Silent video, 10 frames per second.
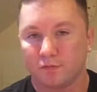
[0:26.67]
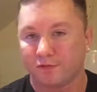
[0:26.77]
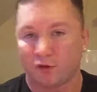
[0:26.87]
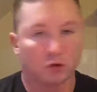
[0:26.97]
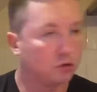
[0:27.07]

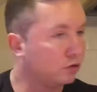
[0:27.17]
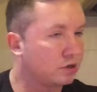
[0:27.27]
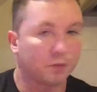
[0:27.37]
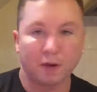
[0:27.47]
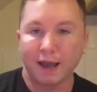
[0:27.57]
for
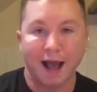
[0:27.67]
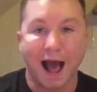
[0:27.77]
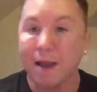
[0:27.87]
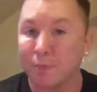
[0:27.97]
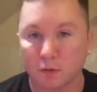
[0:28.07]
losing weight
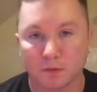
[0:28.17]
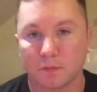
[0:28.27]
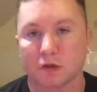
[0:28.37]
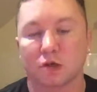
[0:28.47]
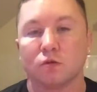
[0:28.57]
and building
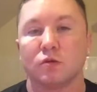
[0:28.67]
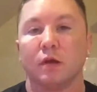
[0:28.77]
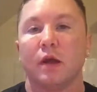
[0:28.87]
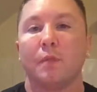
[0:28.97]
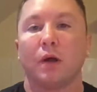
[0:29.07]
muscles.
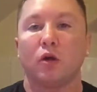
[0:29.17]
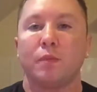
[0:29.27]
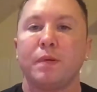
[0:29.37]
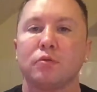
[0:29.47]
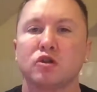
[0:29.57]
But a lot
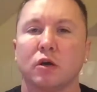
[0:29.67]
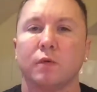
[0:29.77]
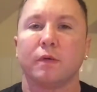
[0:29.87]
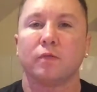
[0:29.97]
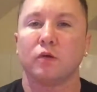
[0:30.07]
of people struggle
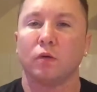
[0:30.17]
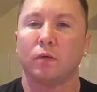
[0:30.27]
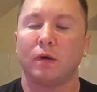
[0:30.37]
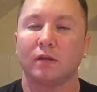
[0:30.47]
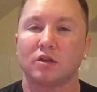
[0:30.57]
with,
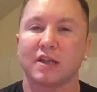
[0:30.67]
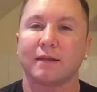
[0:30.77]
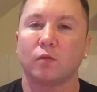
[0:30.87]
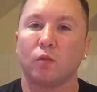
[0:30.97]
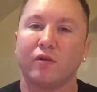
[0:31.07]

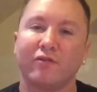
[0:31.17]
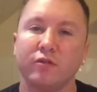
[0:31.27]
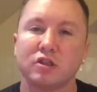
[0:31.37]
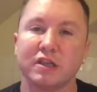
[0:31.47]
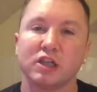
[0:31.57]
understanding what
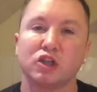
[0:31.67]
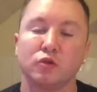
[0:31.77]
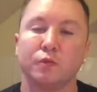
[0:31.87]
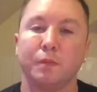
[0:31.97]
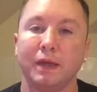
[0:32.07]
foods they
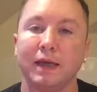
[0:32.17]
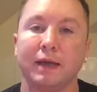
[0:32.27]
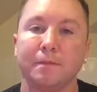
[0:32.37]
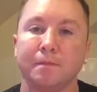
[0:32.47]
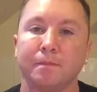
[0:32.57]
should be
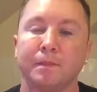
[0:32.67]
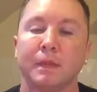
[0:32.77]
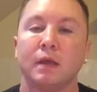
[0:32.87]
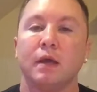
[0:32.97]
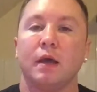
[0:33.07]
eating,
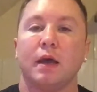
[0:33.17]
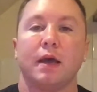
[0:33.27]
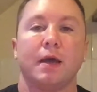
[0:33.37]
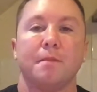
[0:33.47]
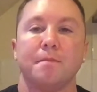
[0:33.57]

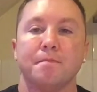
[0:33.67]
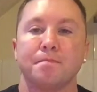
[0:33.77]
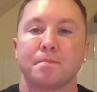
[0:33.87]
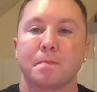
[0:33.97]
the